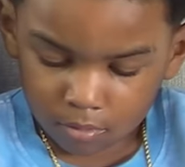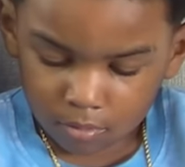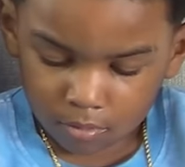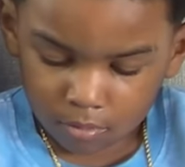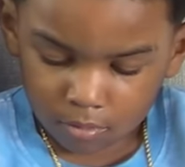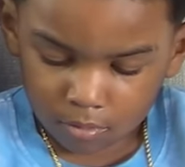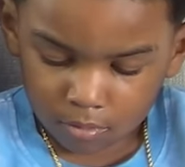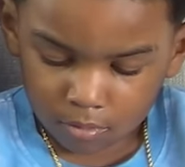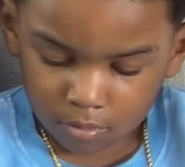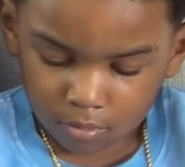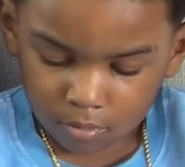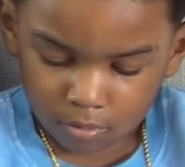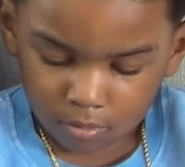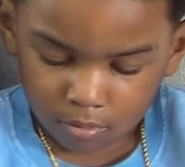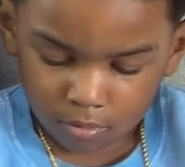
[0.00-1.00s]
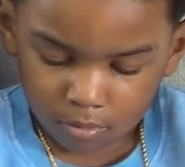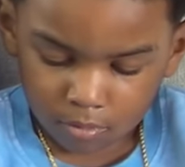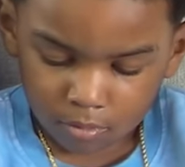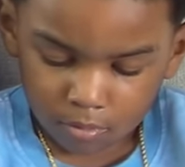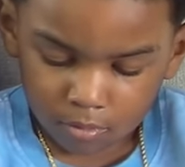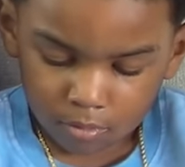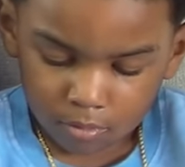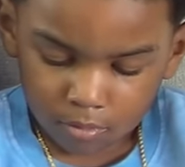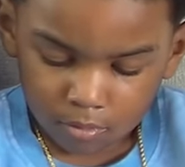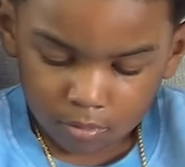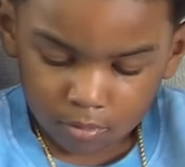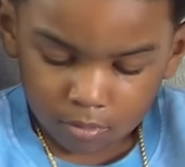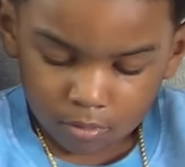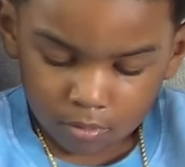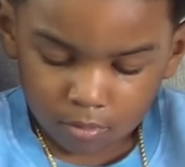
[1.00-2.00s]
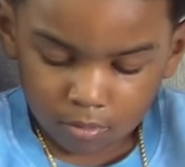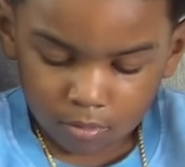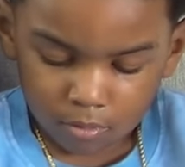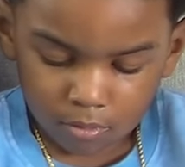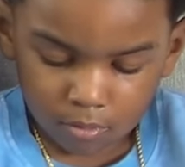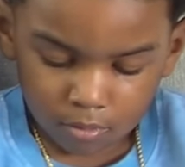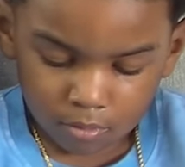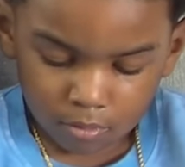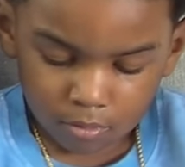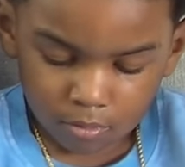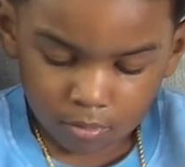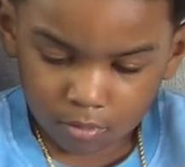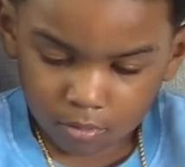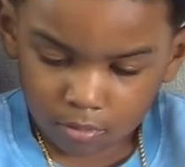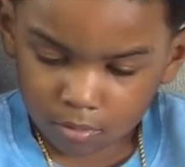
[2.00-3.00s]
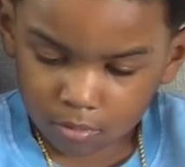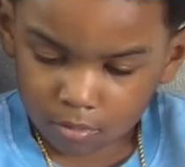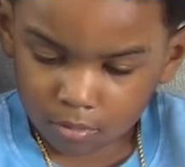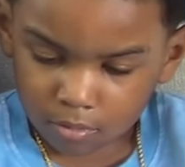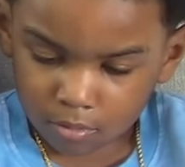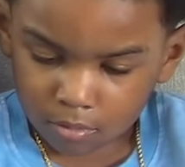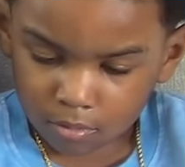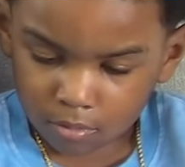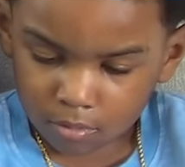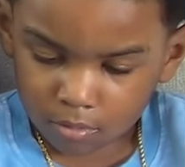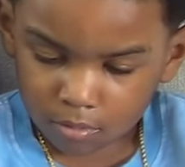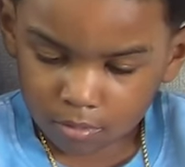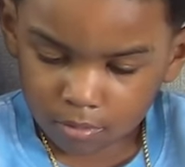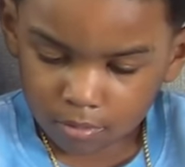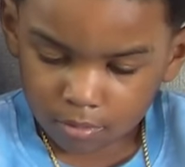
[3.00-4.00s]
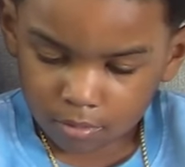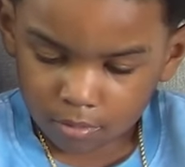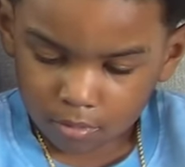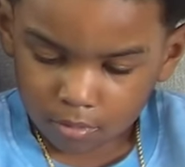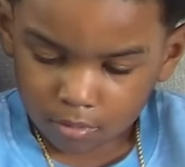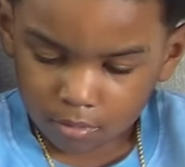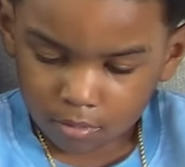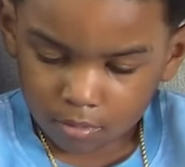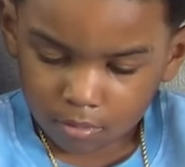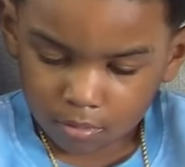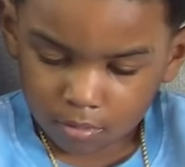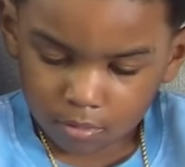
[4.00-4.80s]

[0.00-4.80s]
No words are spoken by the person on screen.